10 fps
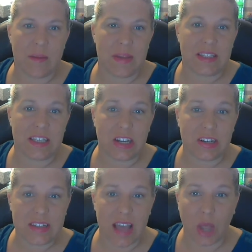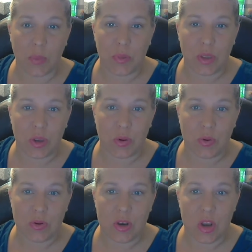It's geared to help
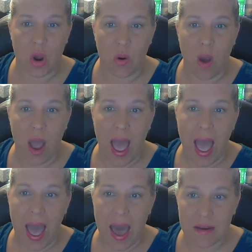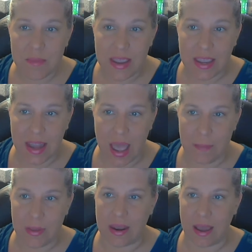you know how to make it
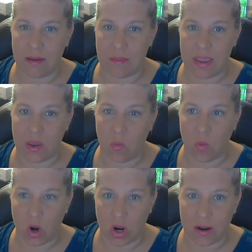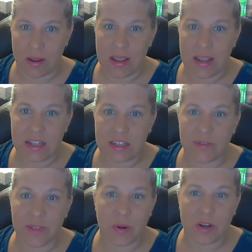happen and how to make it work. It's
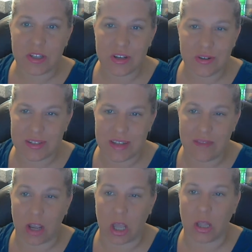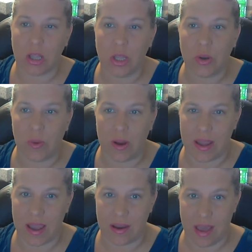for the person who doesn't have a clue on
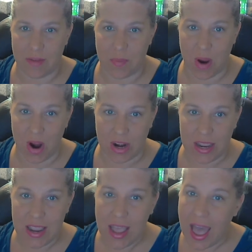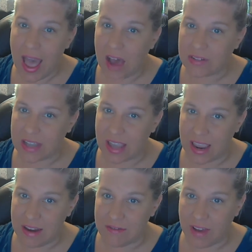how to have a party, how to
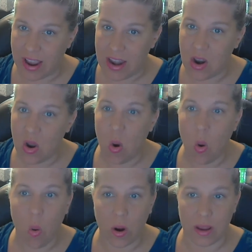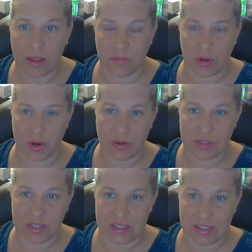invite, or help your
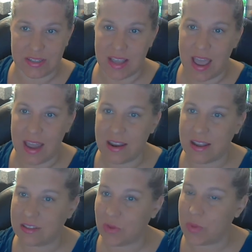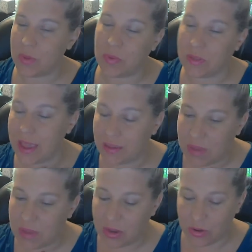hostesses. And it's for people like
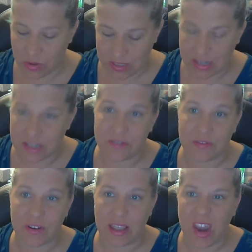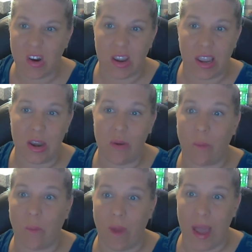me who tend to forget or get in a
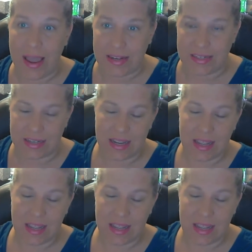rut.